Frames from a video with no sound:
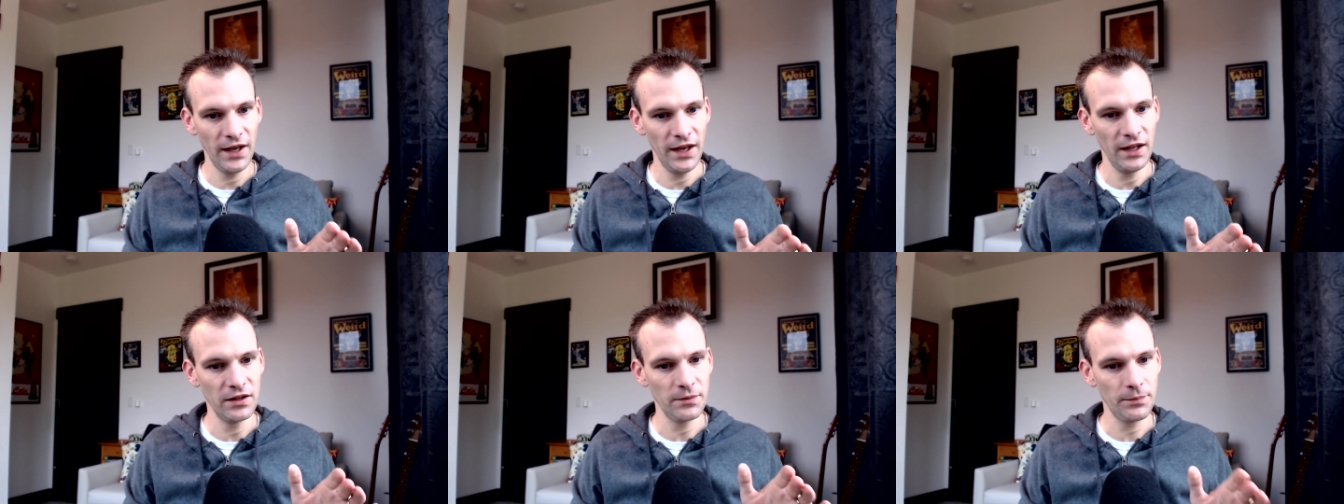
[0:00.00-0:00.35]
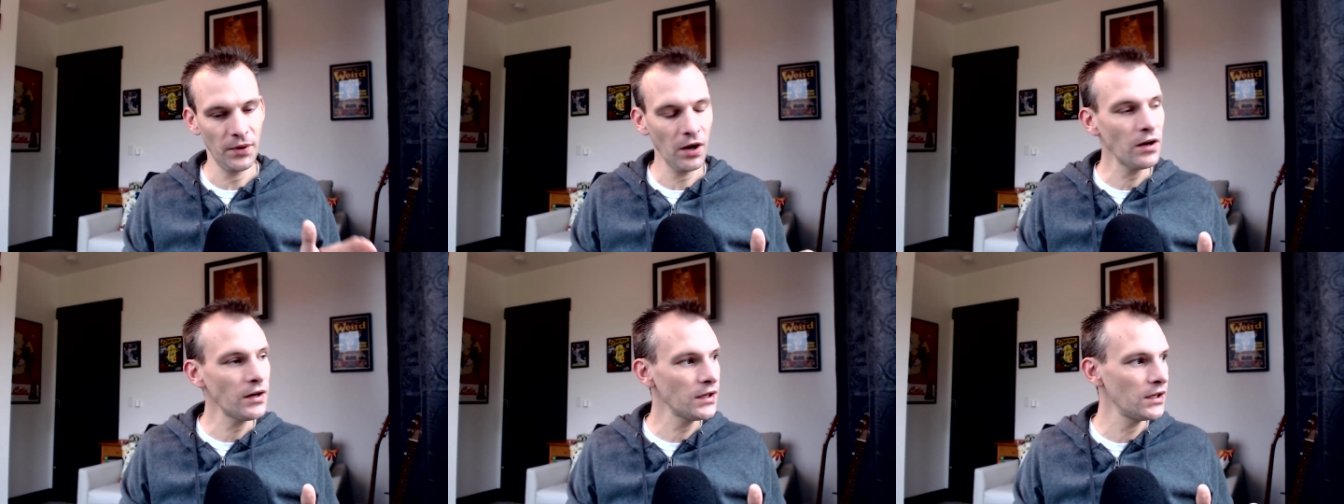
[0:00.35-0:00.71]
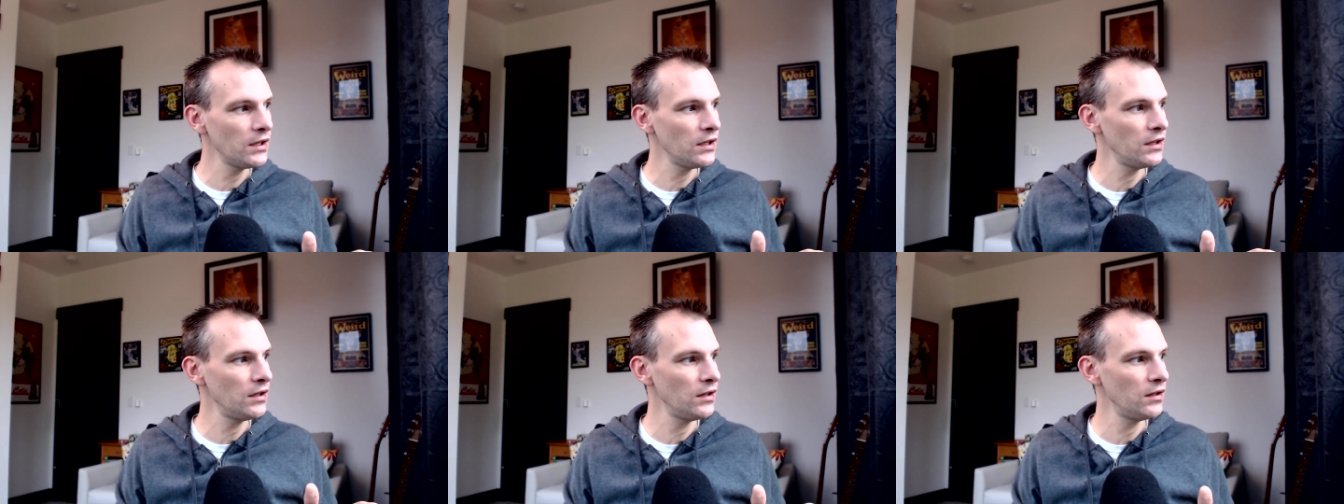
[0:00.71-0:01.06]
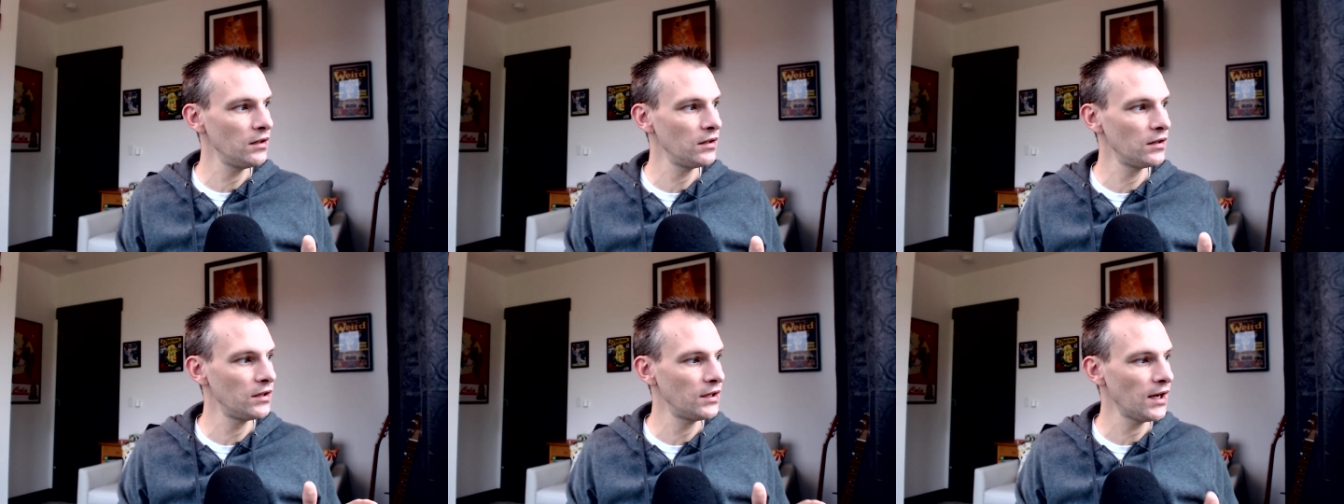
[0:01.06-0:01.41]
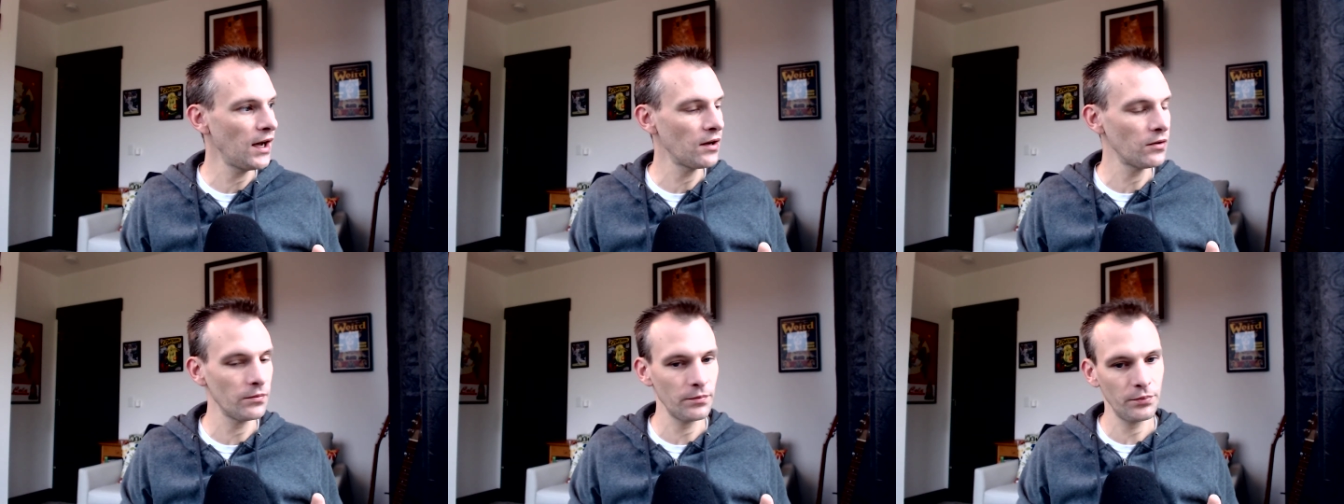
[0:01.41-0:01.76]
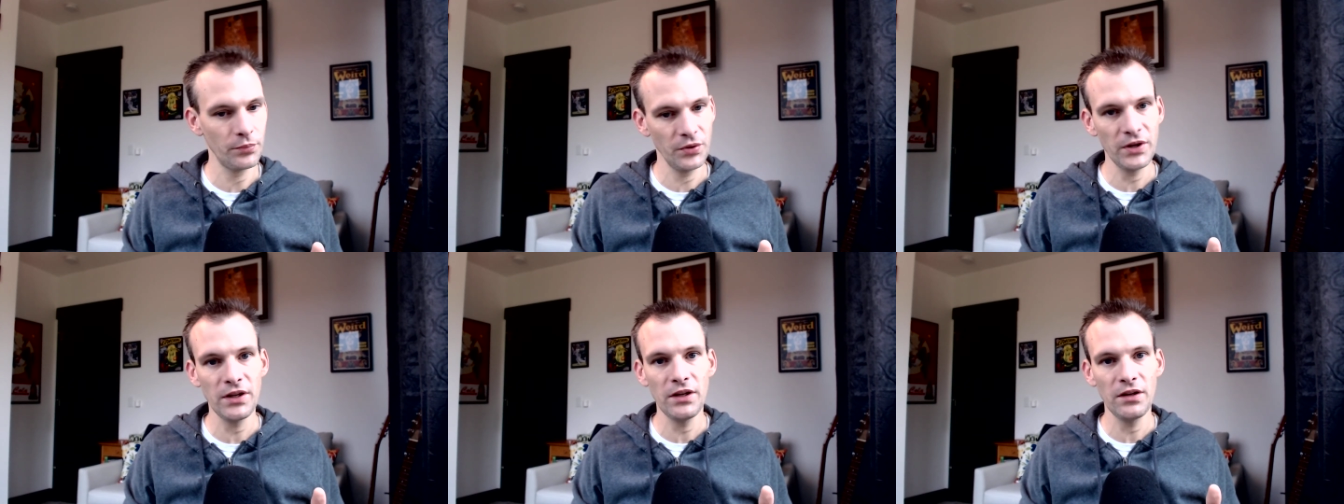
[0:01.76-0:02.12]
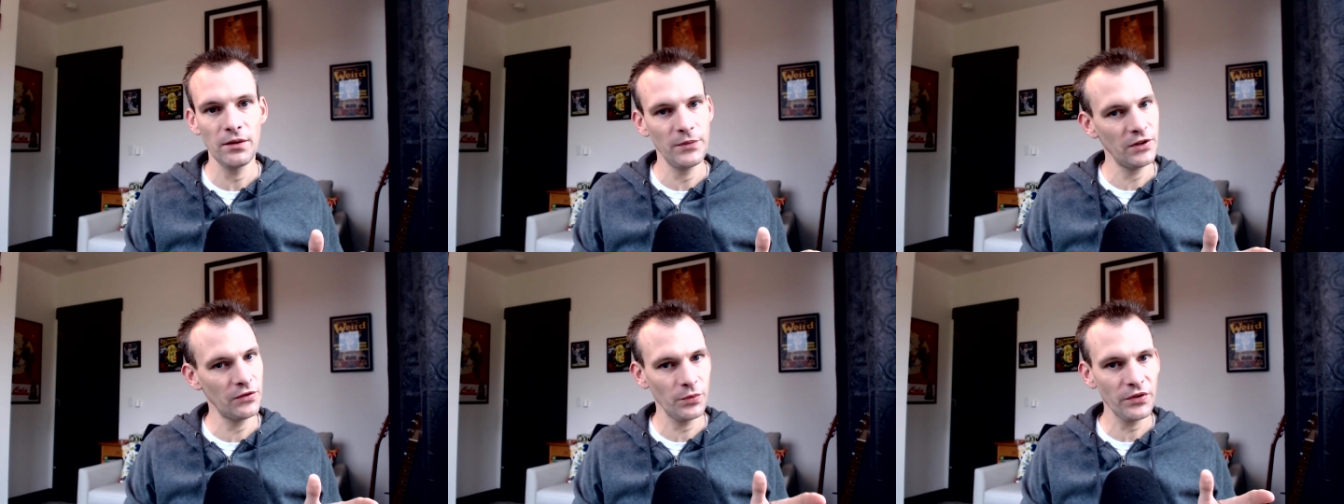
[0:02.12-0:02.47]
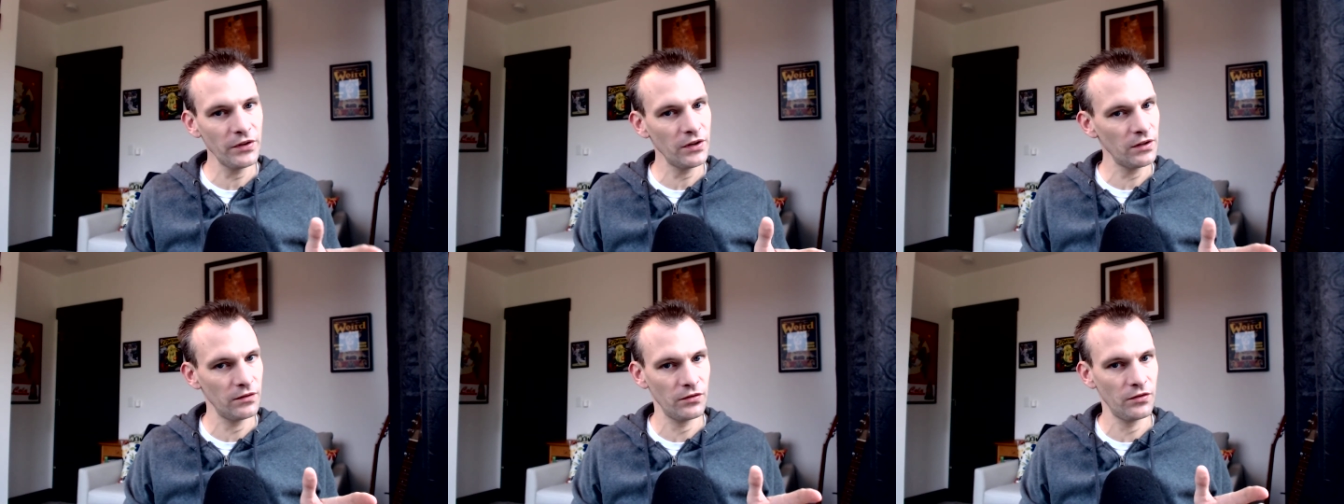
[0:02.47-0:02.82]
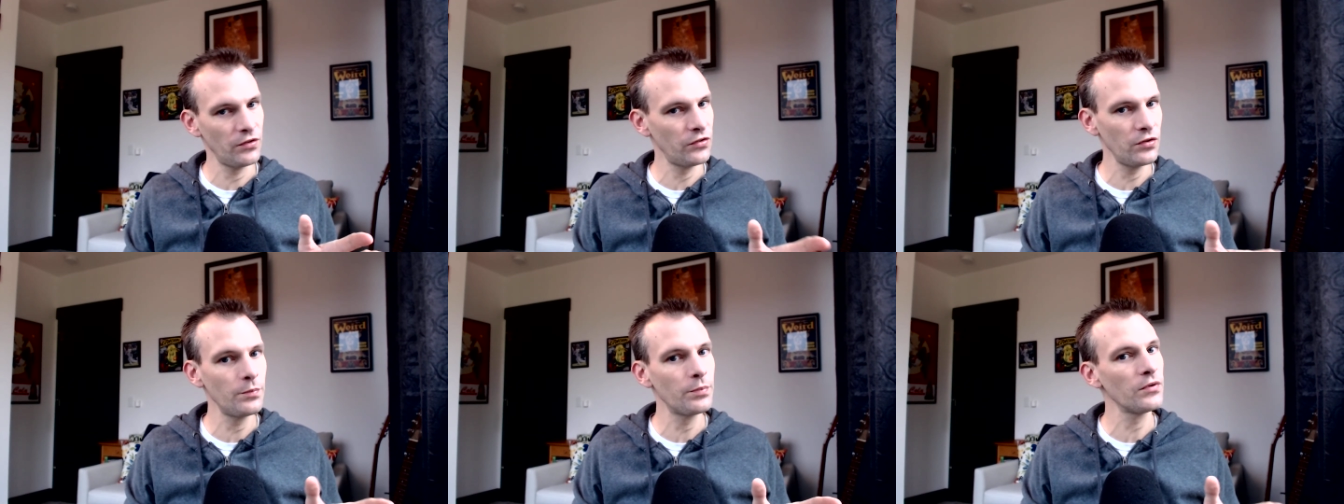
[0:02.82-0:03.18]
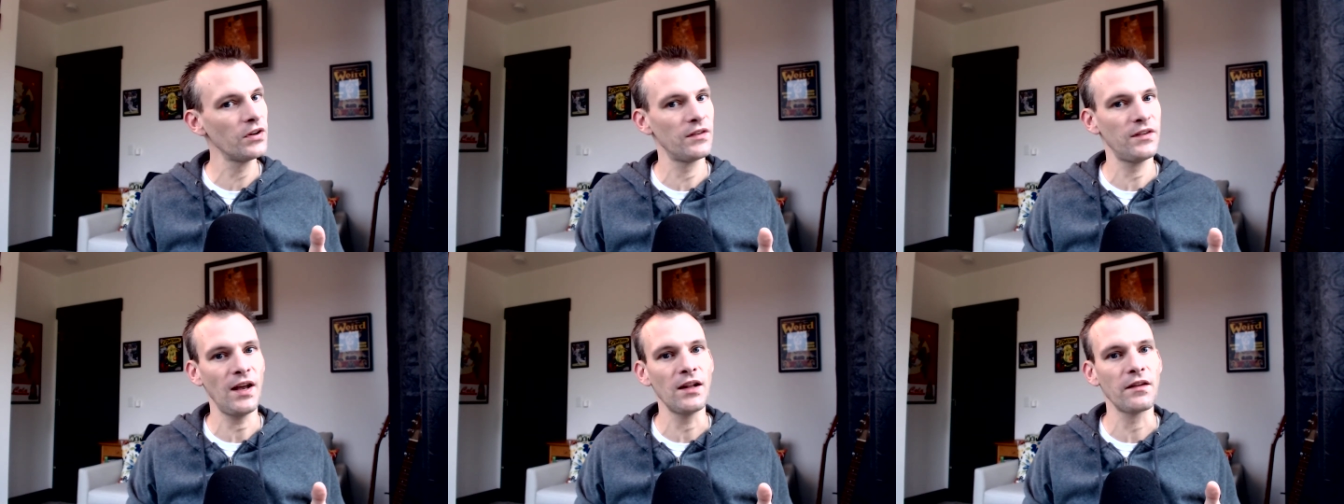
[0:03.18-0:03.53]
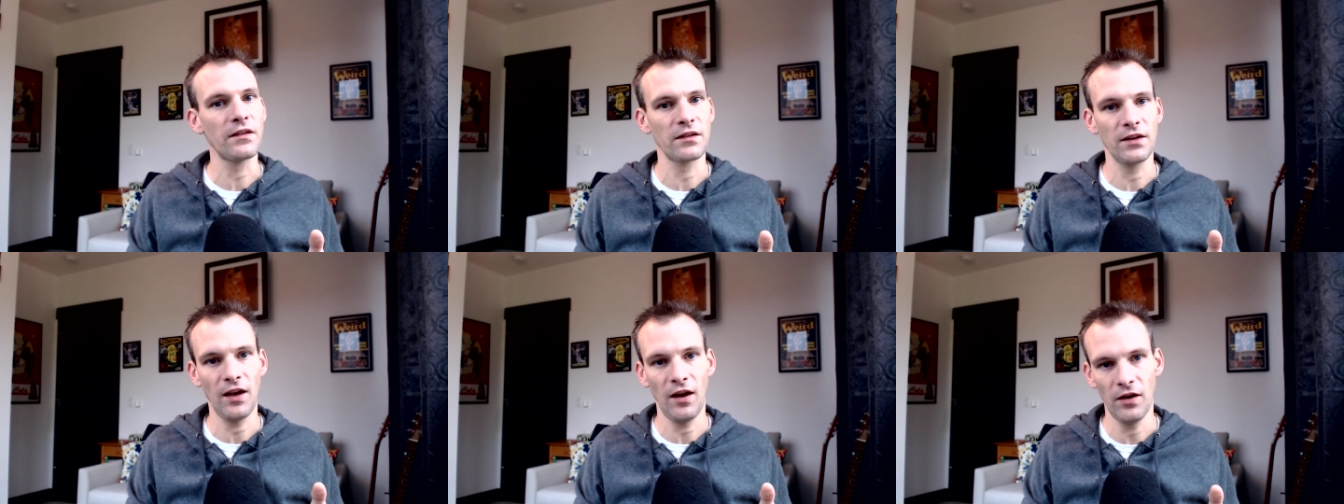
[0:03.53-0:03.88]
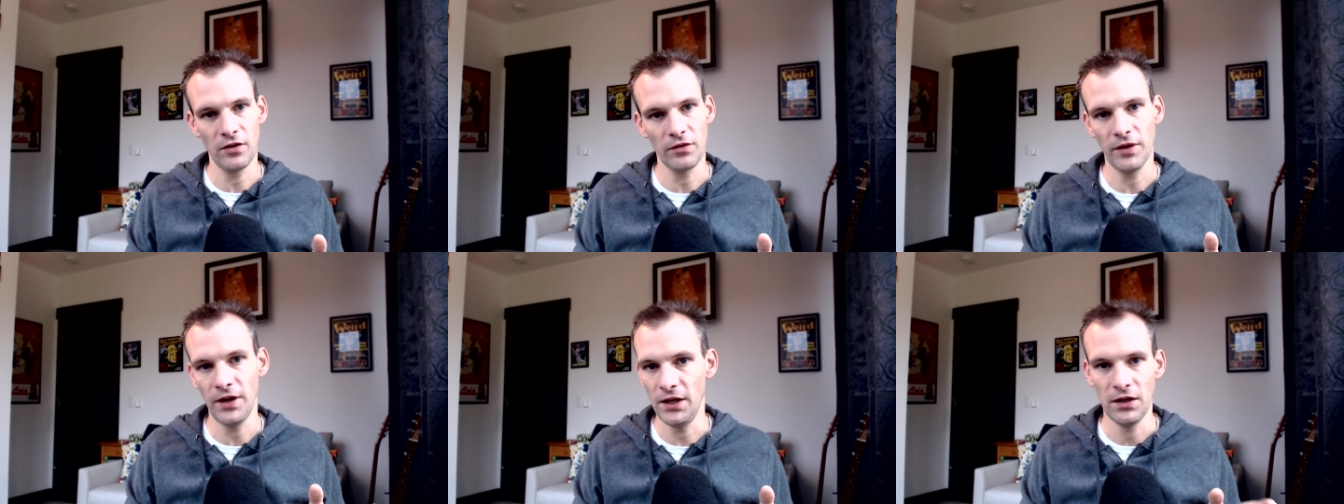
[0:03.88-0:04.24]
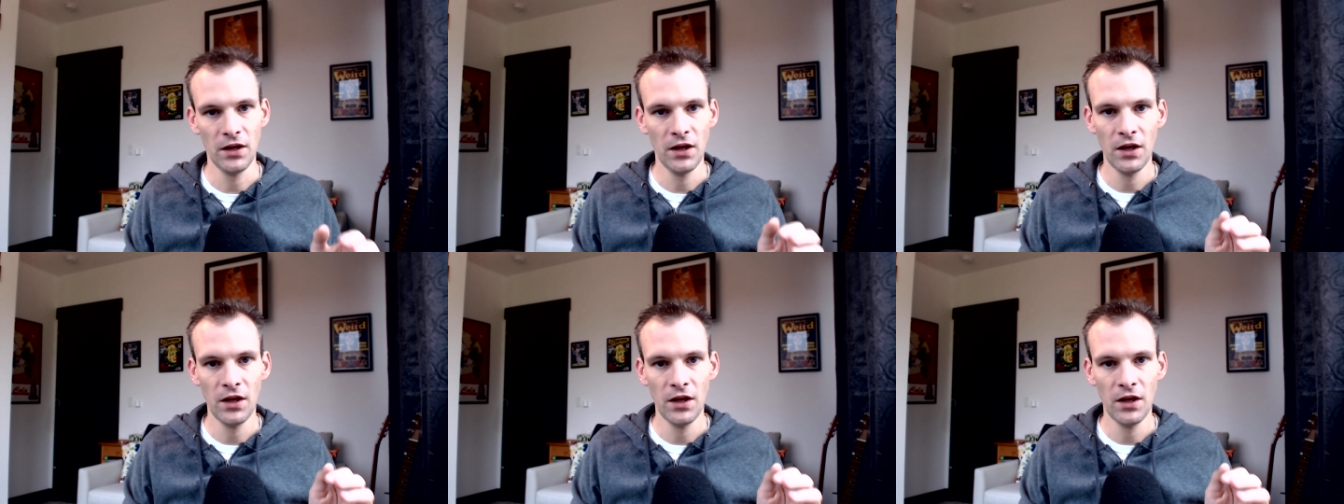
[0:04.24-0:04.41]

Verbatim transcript: and the party got pretty, I mean, this wasn't a super intense encounter, right?